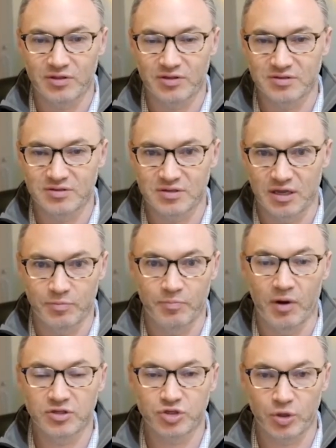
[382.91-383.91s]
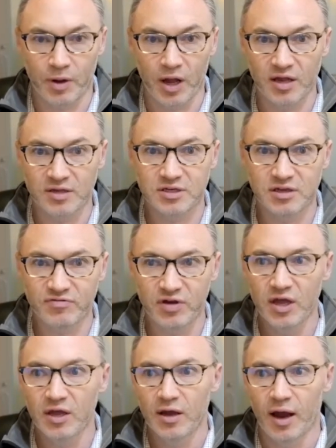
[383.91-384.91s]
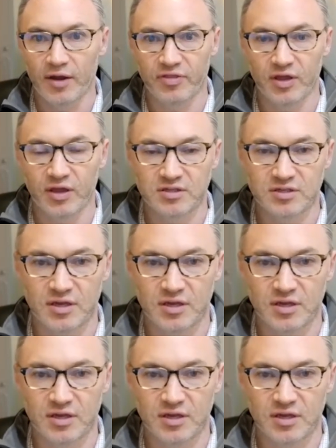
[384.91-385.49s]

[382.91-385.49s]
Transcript: this is a monster positive. I think it's